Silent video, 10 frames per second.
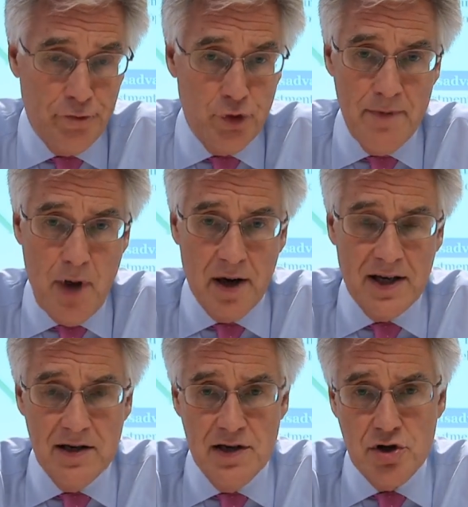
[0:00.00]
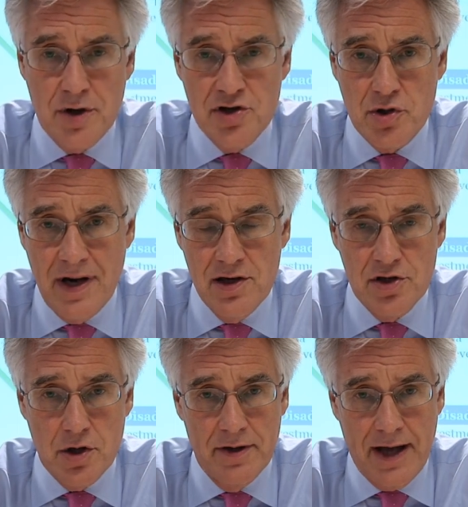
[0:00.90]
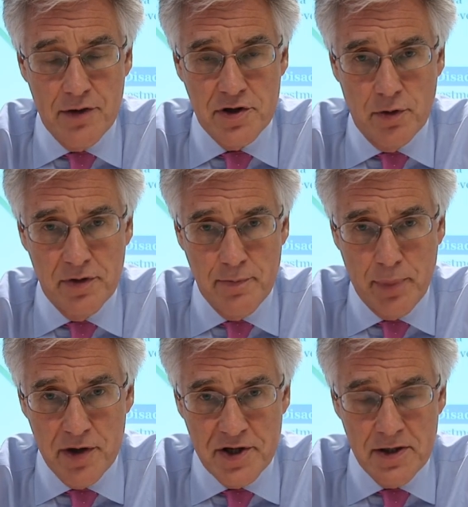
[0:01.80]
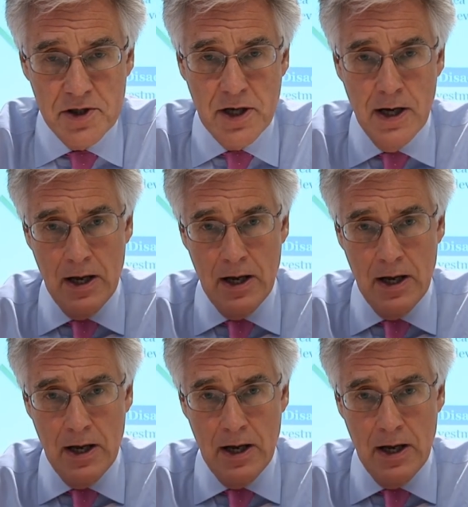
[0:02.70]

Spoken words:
free market interest rates on household deposits,